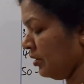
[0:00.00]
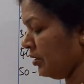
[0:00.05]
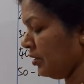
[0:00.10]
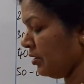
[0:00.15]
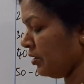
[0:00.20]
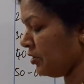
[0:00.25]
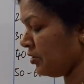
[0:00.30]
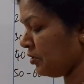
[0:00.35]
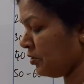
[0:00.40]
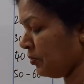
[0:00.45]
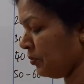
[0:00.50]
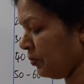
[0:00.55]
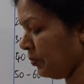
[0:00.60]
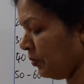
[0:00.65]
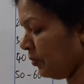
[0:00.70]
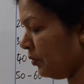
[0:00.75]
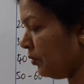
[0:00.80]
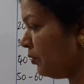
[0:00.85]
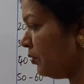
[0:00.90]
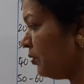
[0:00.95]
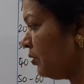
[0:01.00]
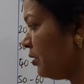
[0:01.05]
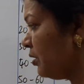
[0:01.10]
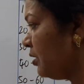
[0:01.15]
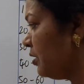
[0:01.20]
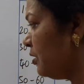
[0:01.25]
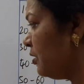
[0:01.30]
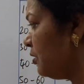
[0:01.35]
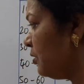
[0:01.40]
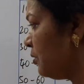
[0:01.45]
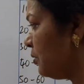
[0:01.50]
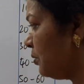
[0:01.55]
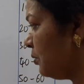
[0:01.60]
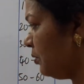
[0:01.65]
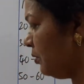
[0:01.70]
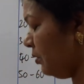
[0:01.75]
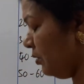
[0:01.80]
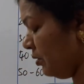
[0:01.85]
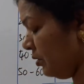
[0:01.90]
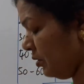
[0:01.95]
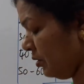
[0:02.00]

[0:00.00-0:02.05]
Next, 4 into